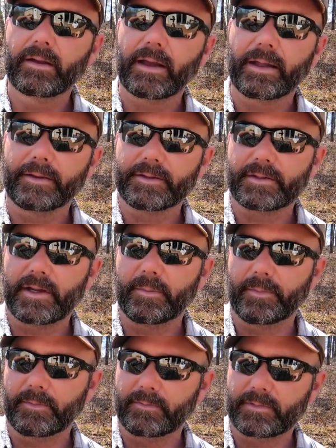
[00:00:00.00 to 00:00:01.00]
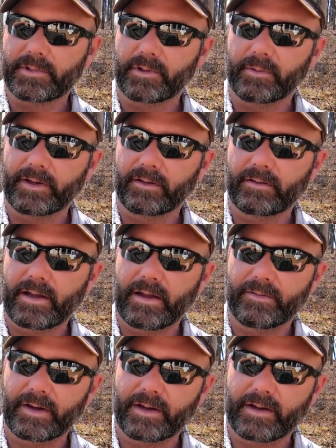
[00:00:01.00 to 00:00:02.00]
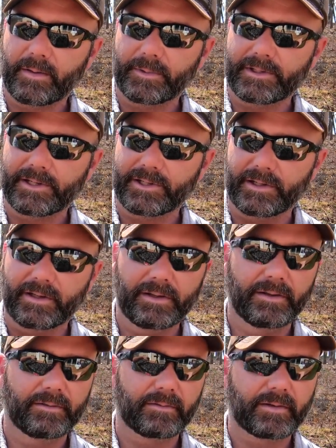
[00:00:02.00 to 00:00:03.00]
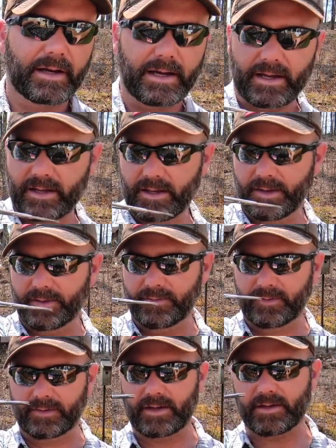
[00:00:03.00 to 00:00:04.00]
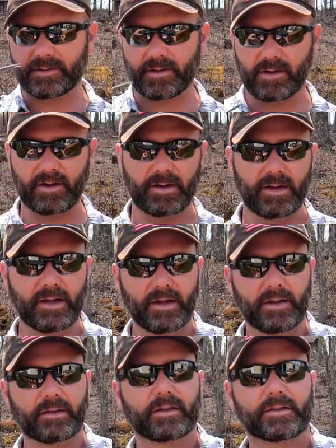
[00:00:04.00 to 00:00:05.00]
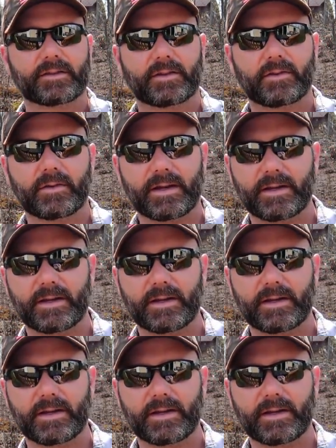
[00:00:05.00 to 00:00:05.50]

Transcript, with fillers: and snip so we don't have any competition, okay? And these are the So